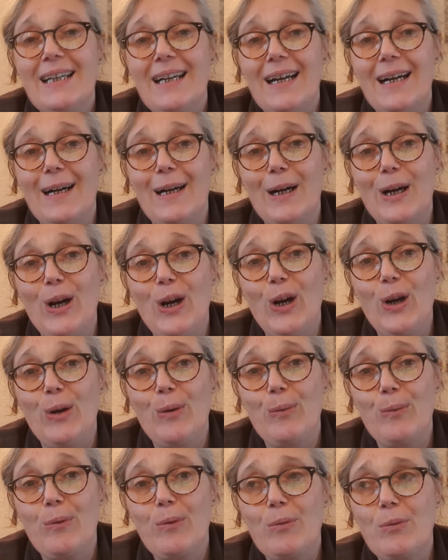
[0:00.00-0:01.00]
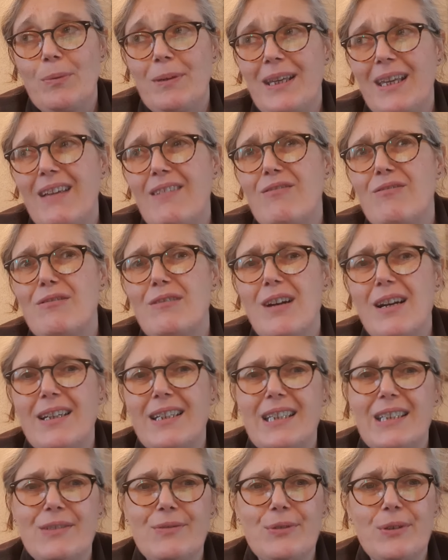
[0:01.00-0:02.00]
Um, we'll be
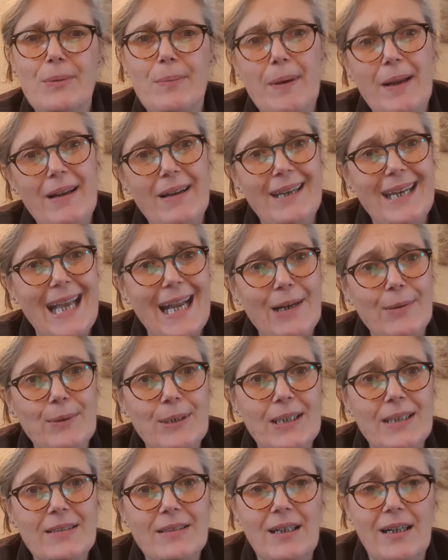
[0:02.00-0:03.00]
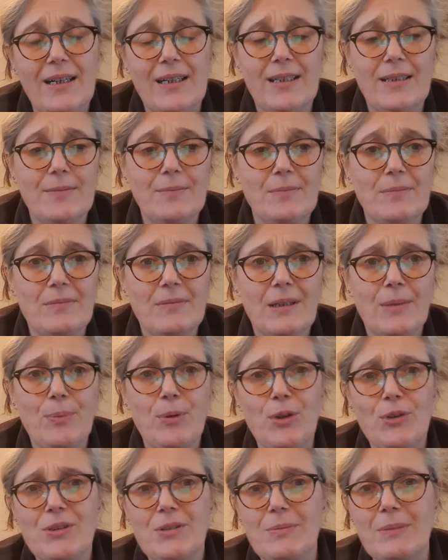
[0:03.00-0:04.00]
running for about an hour um,
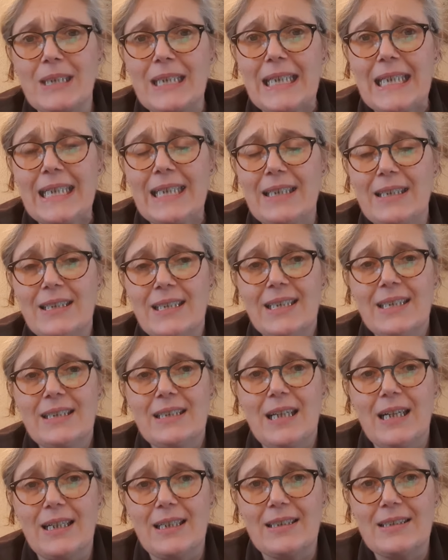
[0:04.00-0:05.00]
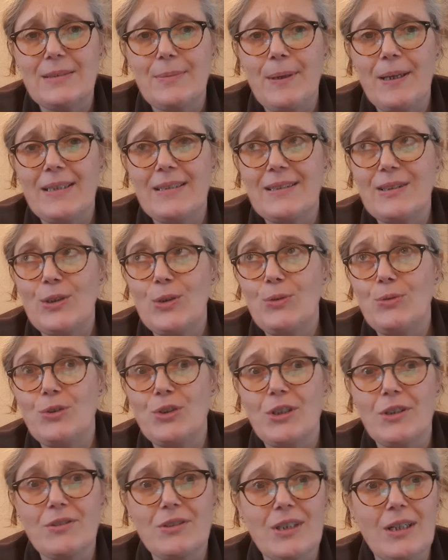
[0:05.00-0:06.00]
approximately. Uh, depends who
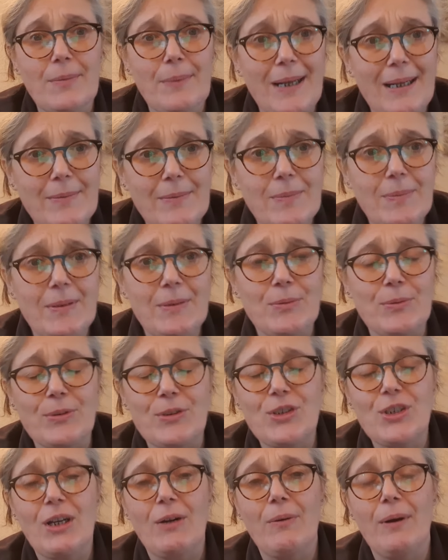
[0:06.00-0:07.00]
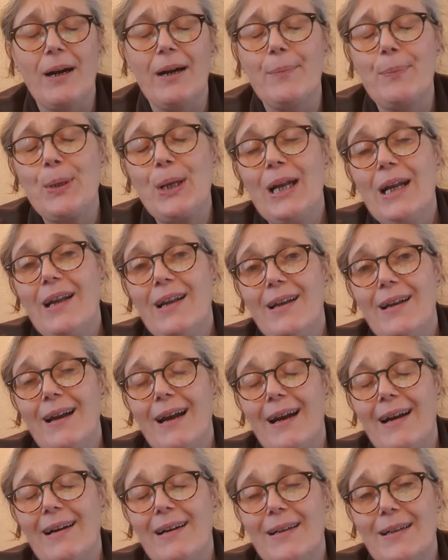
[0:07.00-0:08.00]
shows up, how many people show up.
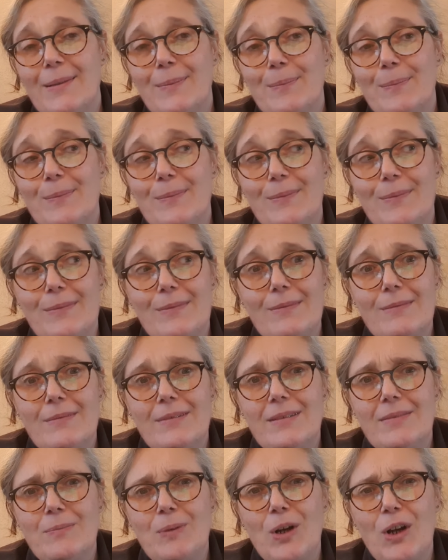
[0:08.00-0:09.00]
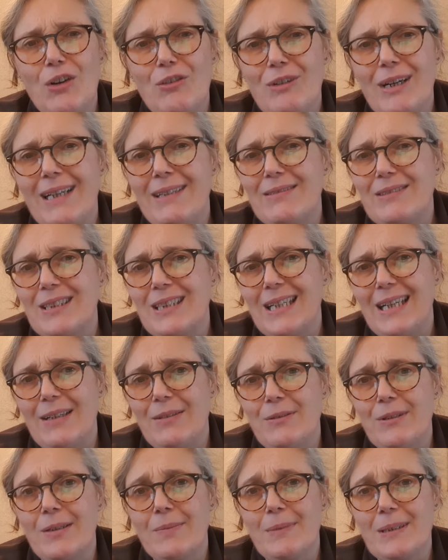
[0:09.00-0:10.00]
Um, but around an
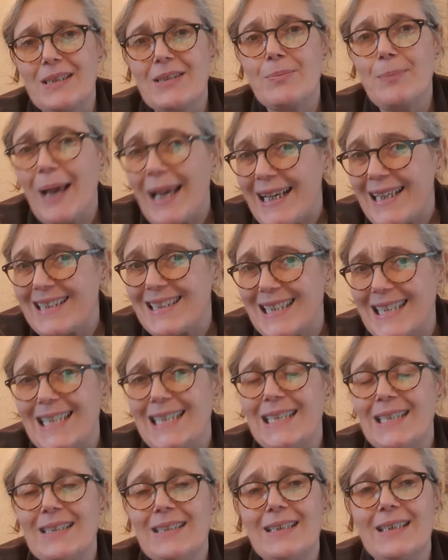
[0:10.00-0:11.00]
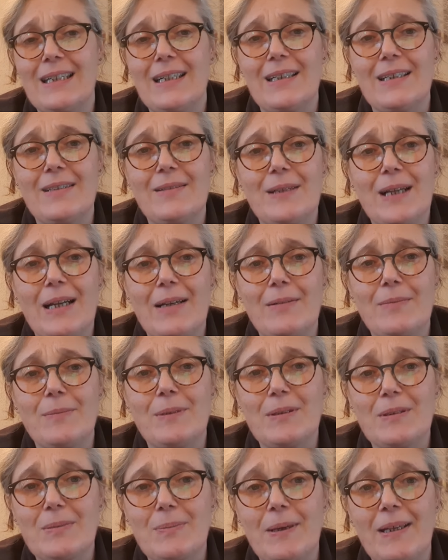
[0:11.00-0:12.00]
hour I'm expecting. Uh, I'm
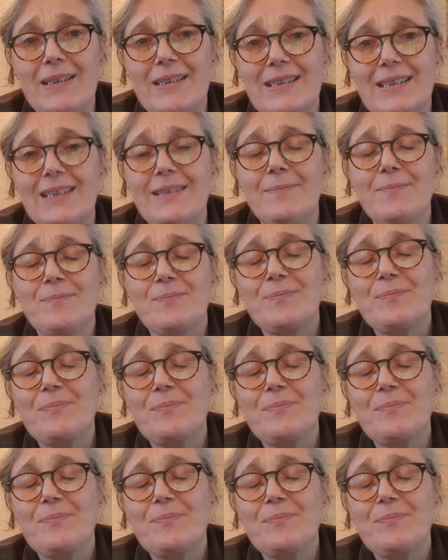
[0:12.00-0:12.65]
expecting.